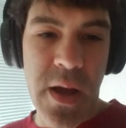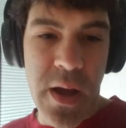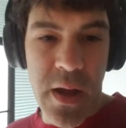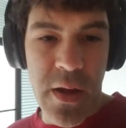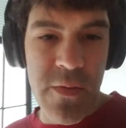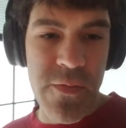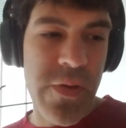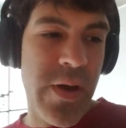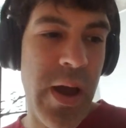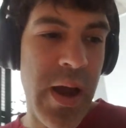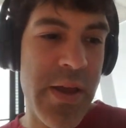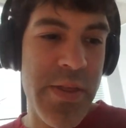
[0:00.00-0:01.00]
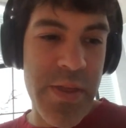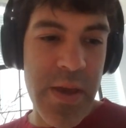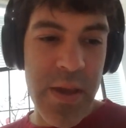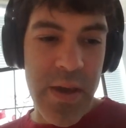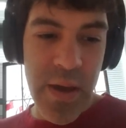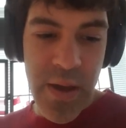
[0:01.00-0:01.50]
of i
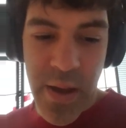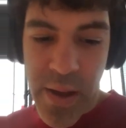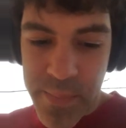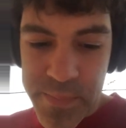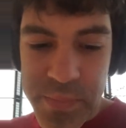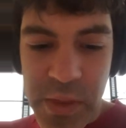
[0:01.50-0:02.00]
think um,